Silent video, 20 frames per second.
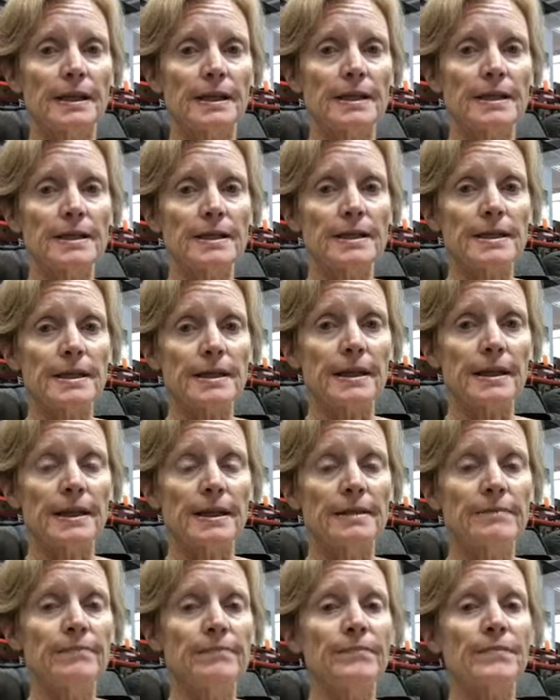
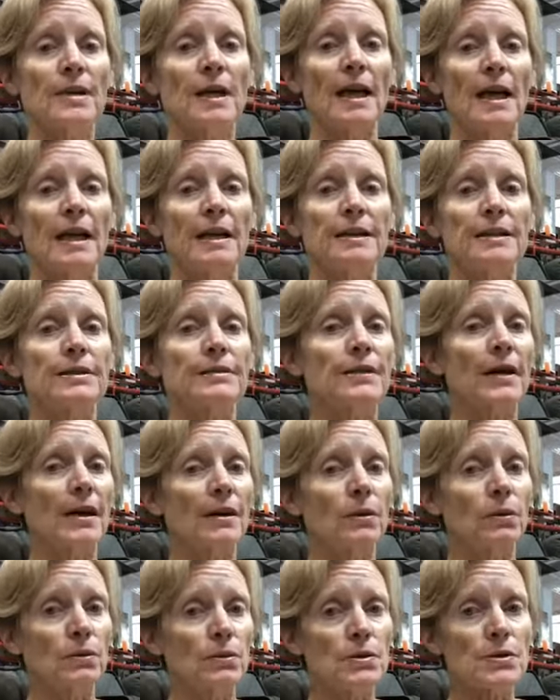easily, and they
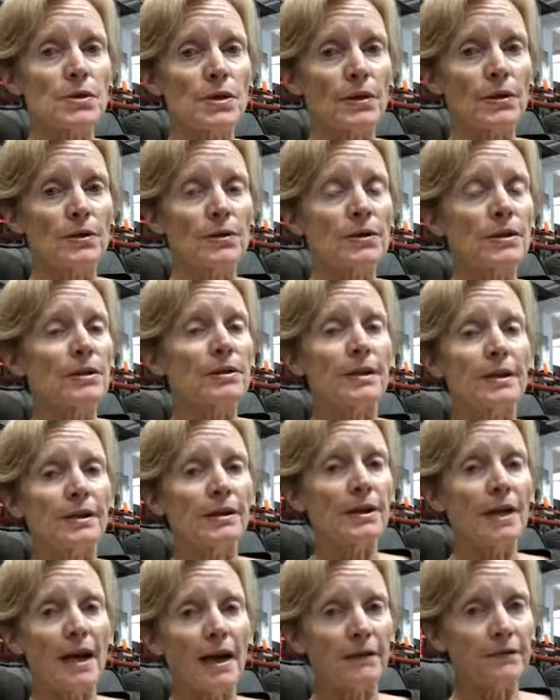
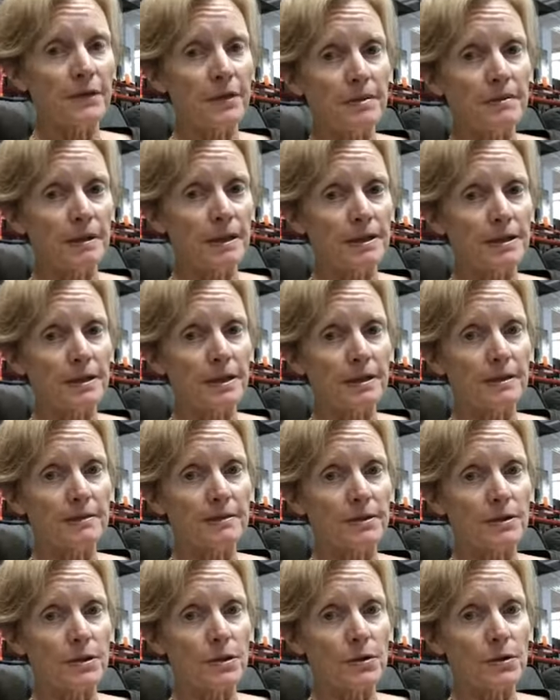don't have the ability
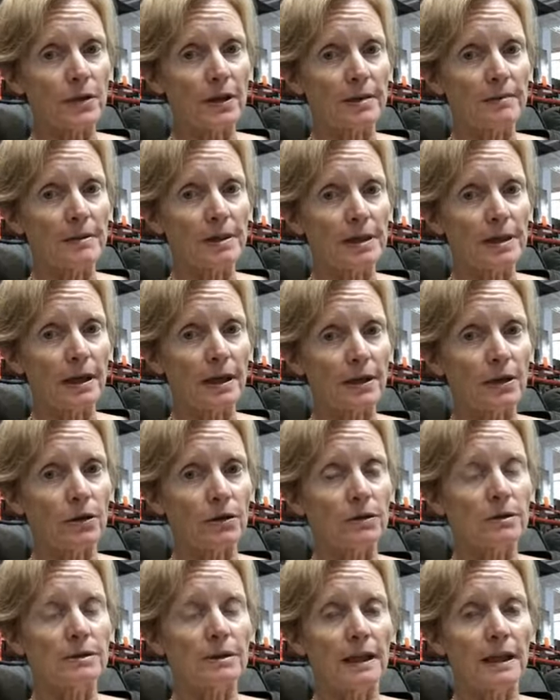to scream and
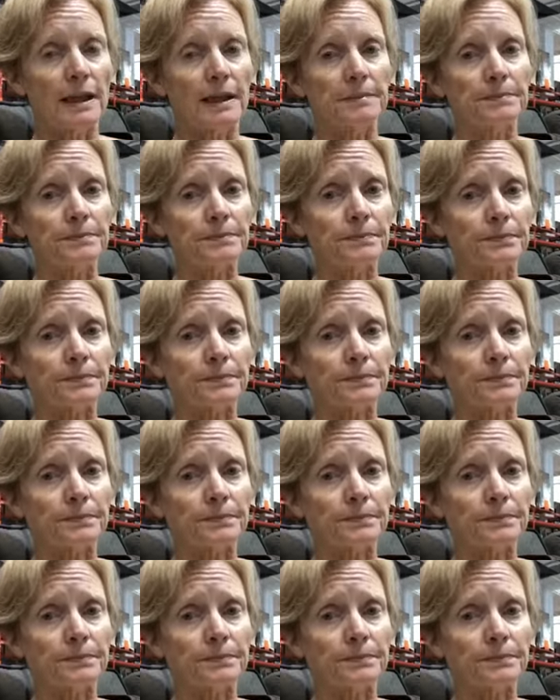yell and